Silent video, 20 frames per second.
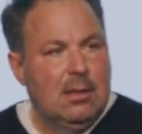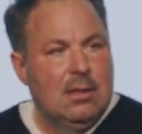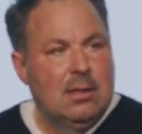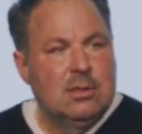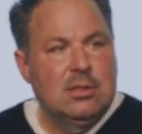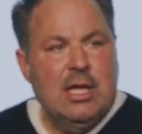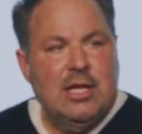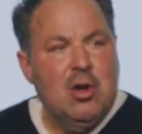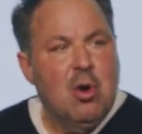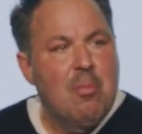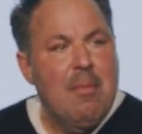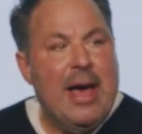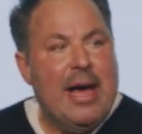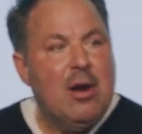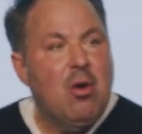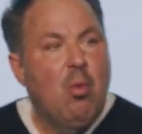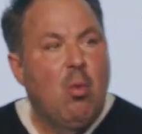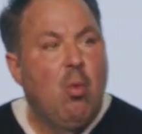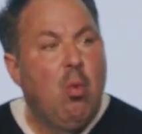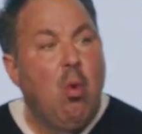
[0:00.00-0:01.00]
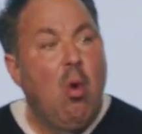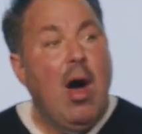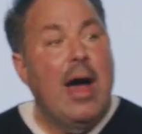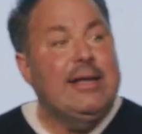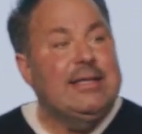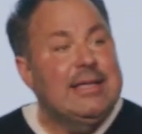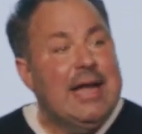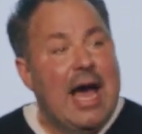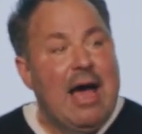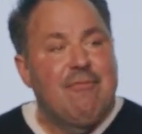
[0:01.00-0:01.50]
That no matter what
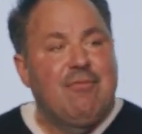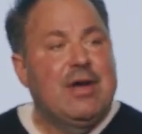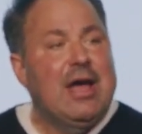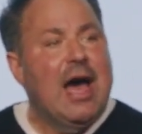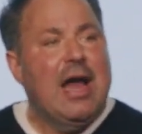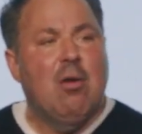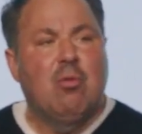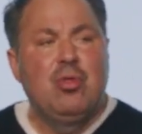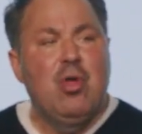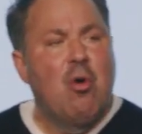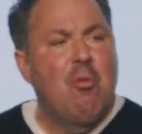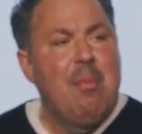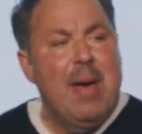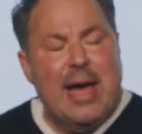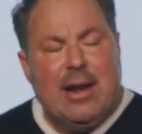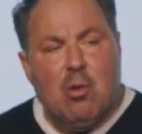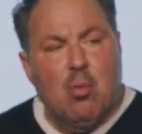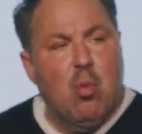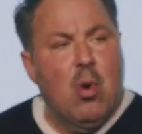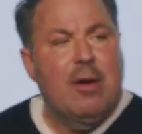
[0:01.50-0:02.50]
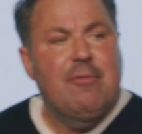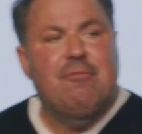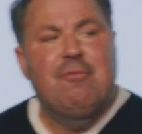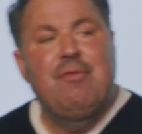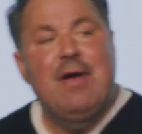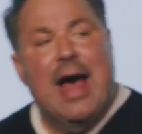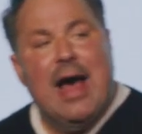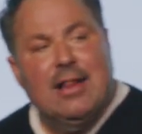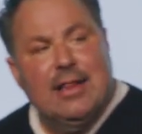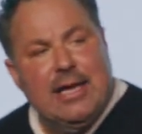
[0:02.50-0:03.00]
I've got, no matter what
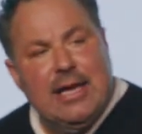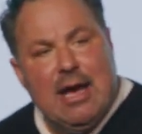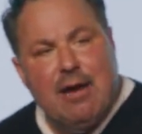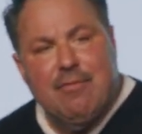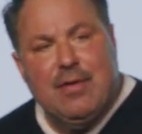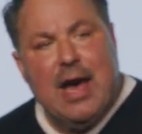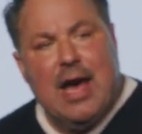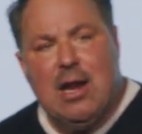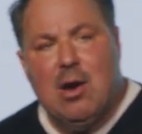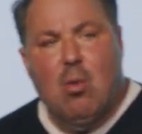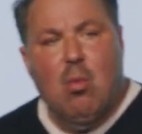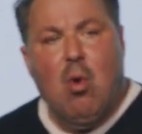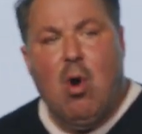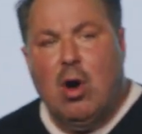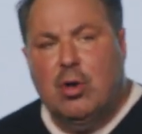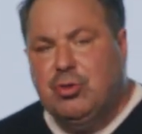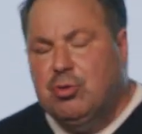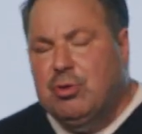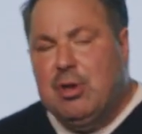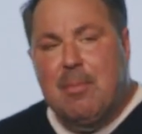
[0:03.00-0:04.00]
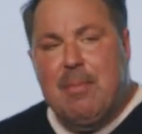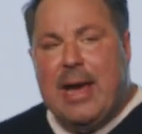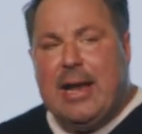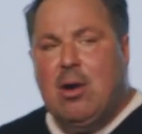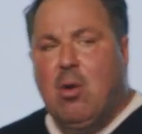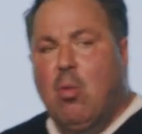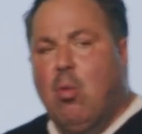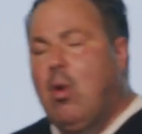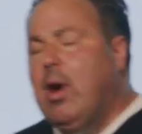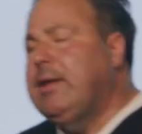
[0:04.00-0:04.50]
valley I've got to walk through, no matter
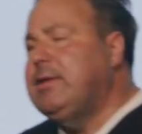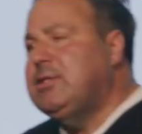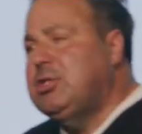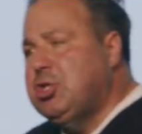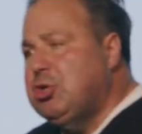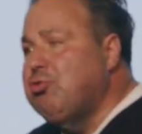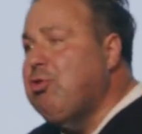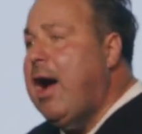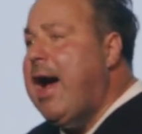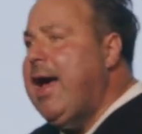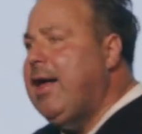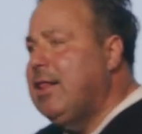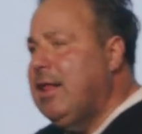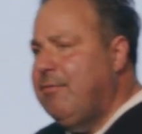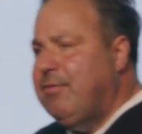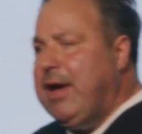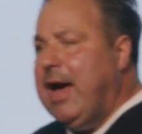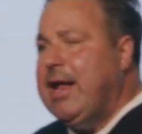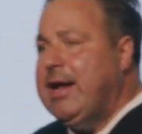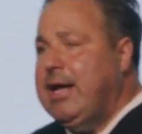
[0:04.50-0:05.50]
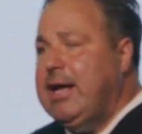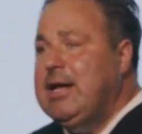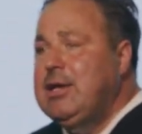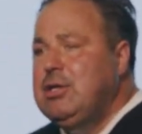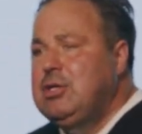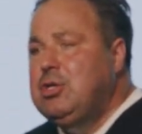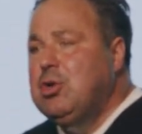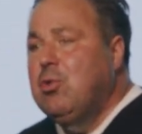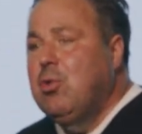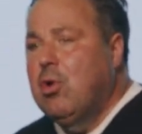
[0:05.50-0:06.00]
what trial I've got to
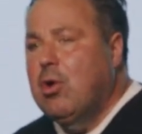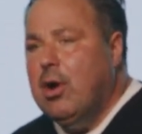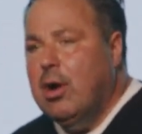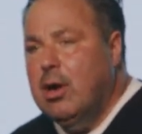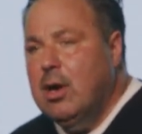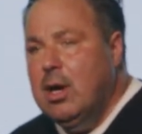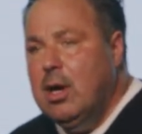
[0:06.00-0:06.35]
endure,